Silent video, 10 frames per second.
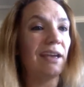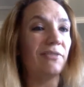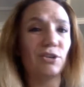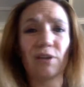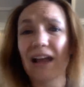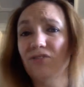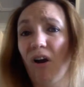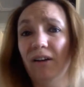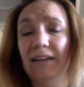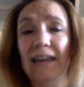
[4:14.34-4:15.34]
If a track's
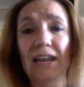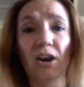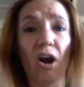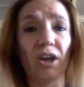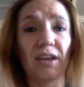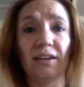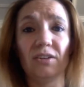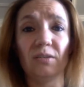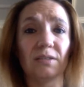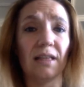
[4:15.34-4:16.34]
hard to hear, all you got to
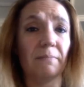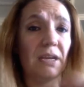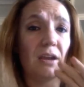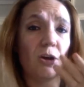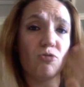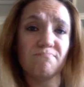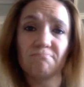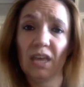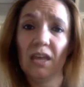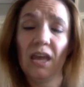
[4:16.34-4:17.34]
do is let me know,
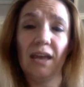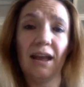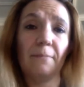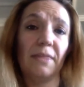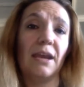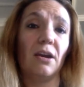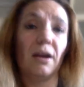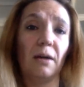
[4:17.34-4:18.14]
and I'm there.